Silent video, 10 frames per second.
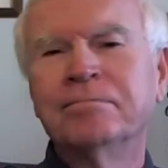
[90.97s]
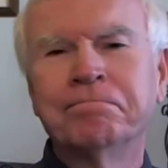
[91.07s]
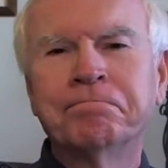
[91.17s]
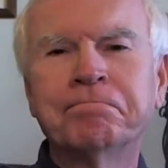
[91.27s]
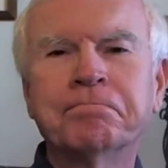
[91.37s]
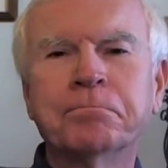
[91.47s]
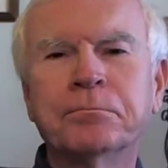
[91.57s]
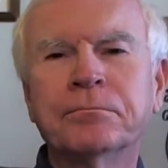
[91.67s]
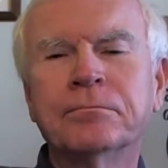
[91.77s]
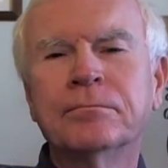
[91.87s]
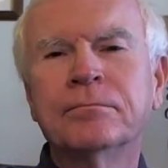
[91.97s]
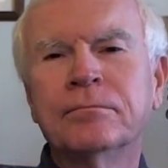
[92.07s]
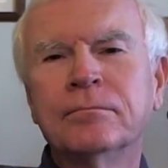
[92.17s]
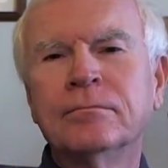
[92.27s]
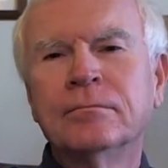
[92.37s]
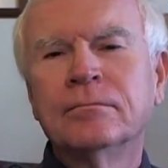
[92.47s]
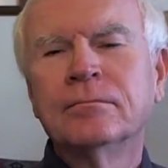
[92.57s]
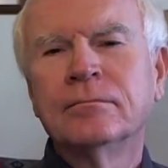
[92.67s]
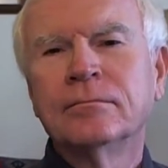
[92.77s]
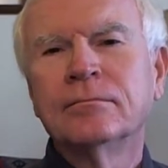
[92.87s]

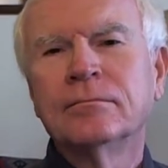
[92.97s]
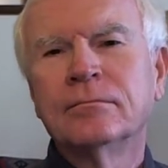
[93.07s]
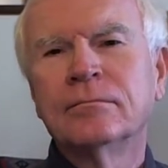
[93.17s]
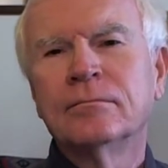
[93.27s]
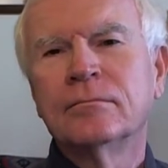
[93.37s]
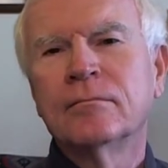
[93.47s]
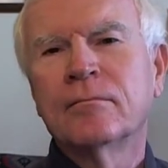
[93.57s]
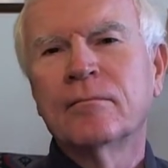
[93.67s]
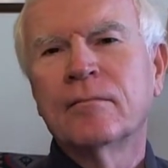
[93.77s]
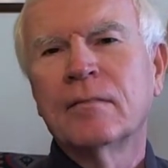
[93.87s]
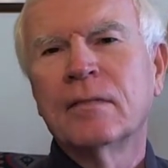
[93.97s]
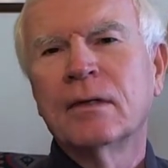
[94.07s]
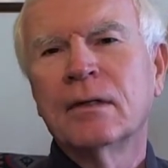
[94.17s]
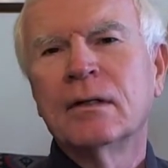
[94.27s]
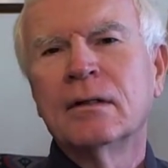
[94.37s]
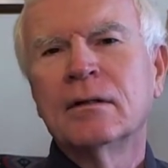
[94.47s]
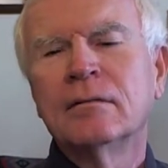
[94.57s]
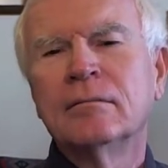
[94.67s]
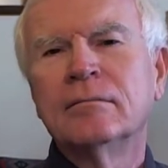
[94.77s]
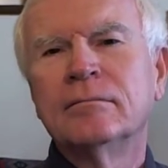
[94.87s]

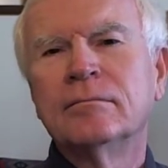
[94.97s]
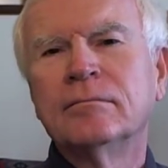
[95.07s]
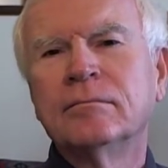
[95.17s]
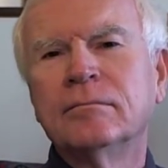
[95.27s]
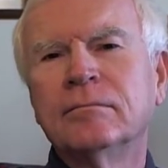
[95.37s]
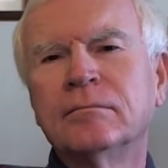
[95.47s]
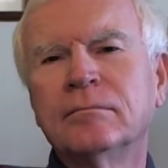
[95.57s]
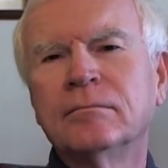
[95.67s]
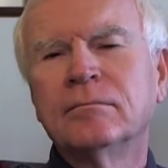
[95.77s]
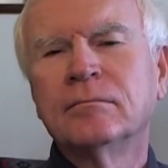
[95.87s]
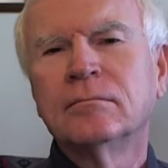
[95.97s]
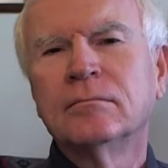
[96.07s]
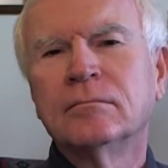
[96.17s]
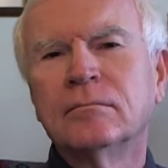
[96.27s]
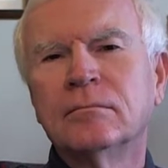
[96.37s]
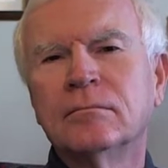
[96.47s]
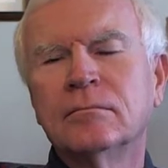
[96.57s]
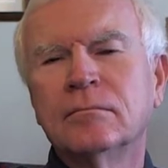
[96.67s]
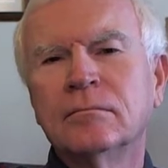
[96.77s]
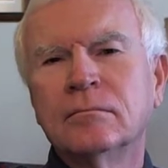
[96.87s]

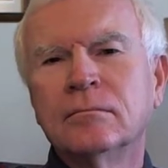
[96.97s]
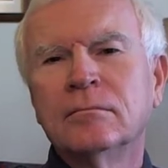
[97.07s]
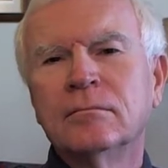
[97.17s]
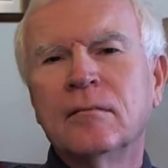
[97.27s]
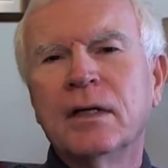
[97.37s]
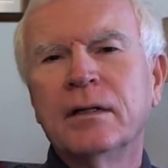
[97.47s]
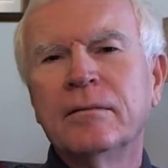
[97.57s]
No words are spoken by the person on screen.